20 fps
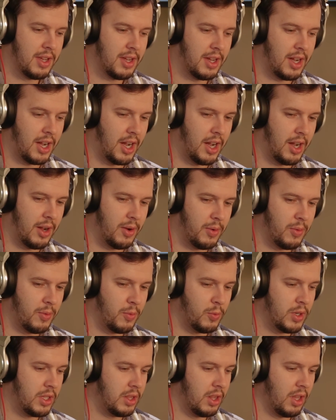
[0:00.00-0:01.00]

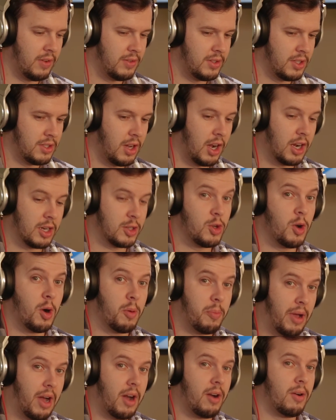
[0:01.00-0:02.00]
we'd love to talk to you
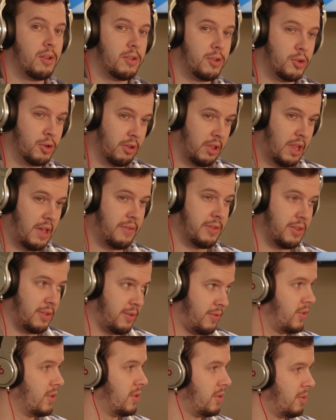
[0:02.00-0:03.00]
about your 11th
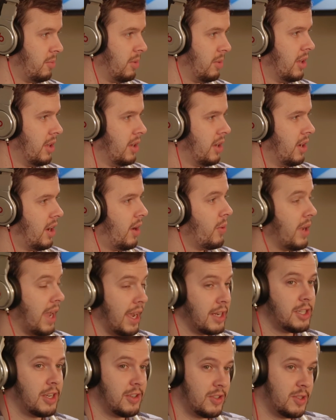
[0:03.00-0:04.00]
film.
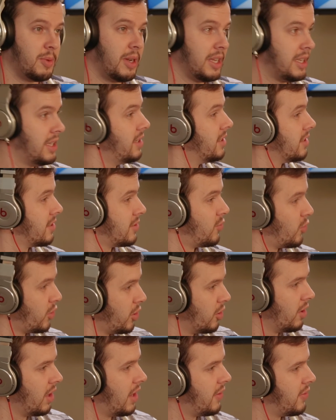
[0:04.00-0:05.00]
actually have some ideas for
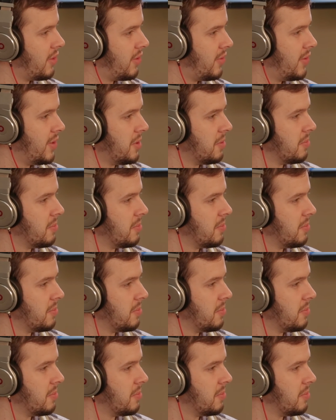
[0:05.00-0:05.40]
your 11th film.